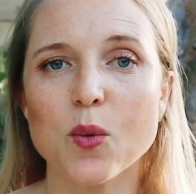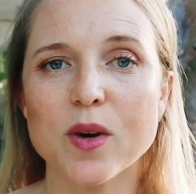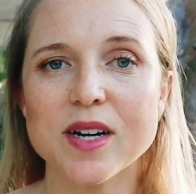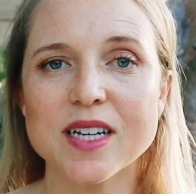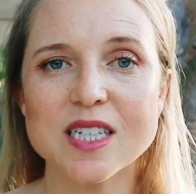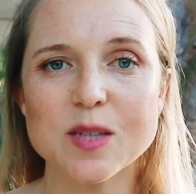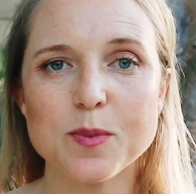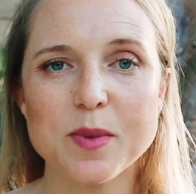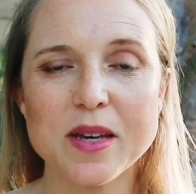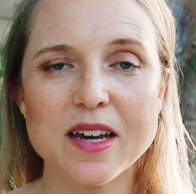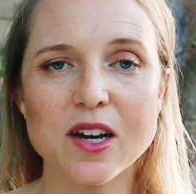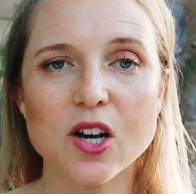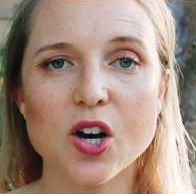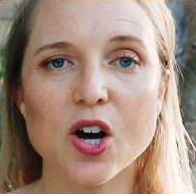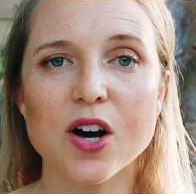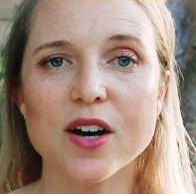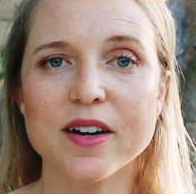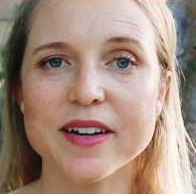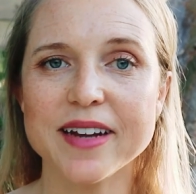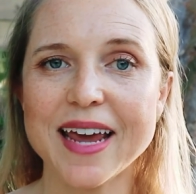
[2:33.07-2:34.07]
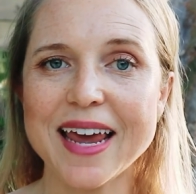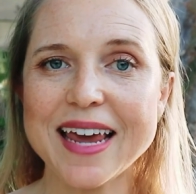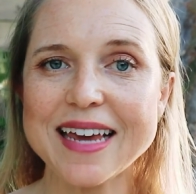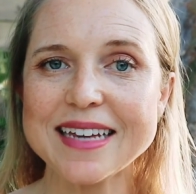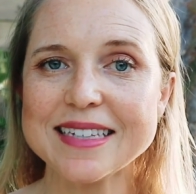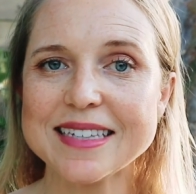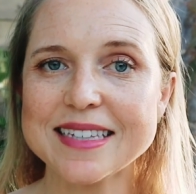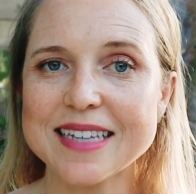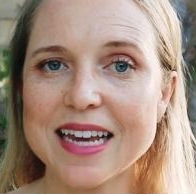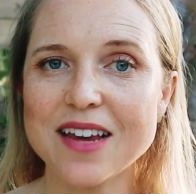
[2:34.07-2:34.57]
what is being called a
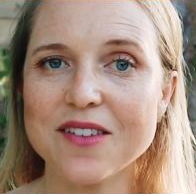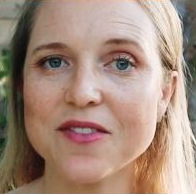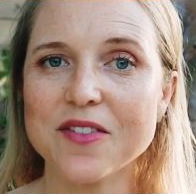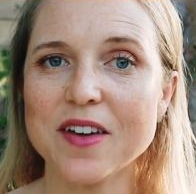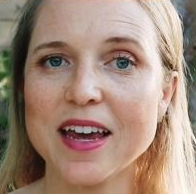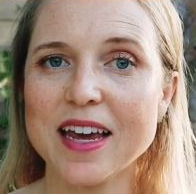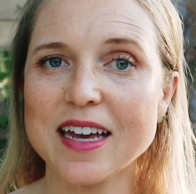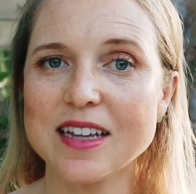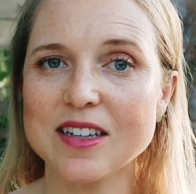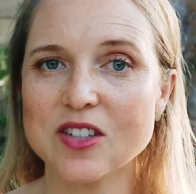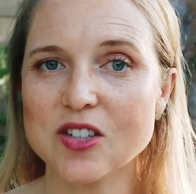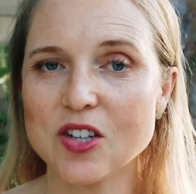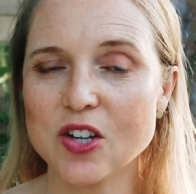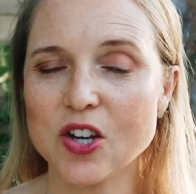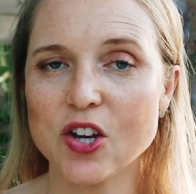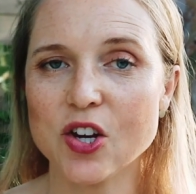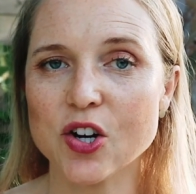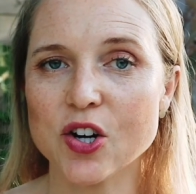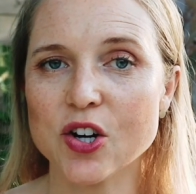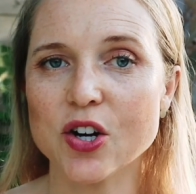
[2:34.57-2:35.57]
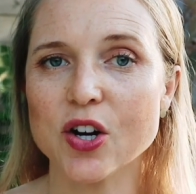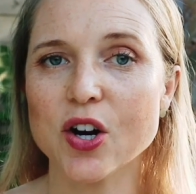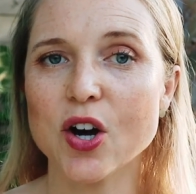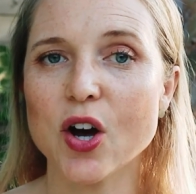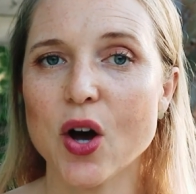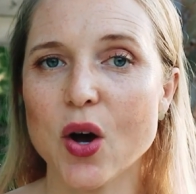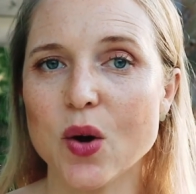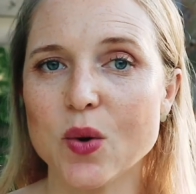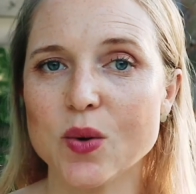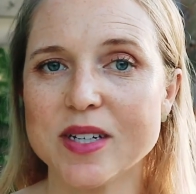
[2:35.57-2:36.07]
safe and secure
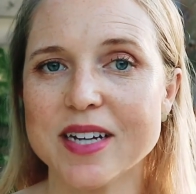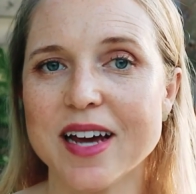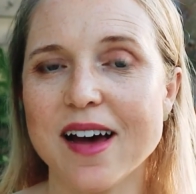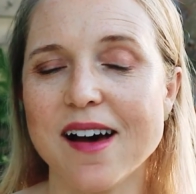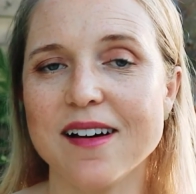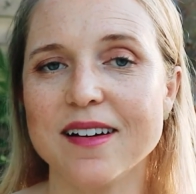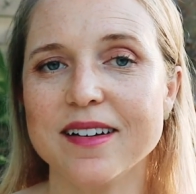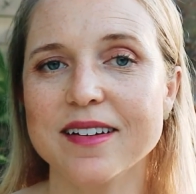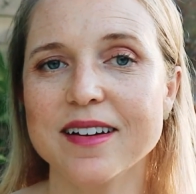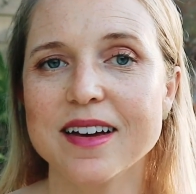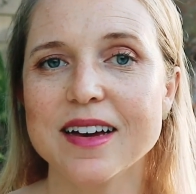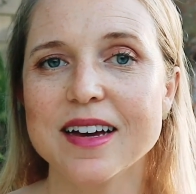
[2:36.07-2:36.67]
hotel.